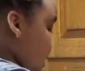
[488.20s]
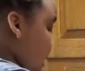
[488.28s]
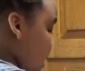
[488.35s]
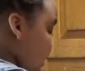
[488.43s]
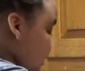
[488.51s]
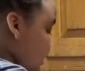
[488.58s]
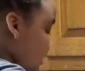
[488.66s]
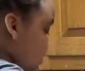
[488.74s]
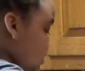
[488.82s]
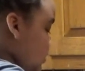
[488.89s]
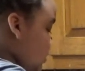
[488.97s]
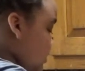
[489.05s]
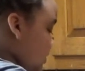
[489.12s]
And
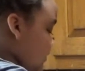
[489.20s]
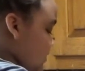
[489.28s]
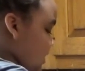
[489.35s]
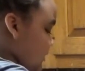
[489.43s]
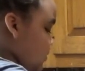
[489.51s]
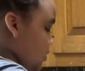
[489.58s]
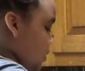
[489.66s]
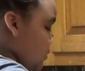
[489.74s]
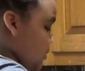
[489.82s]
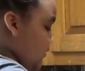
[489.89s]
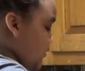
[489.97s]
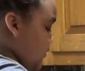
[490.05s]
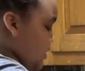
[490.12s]
these don't even have to go in
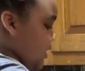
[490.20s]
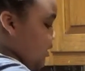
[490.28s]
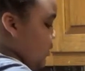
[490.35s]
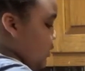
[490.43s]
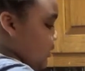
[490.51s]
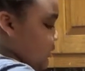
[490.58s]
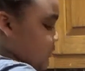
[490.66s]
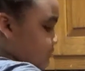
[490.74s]
for that long.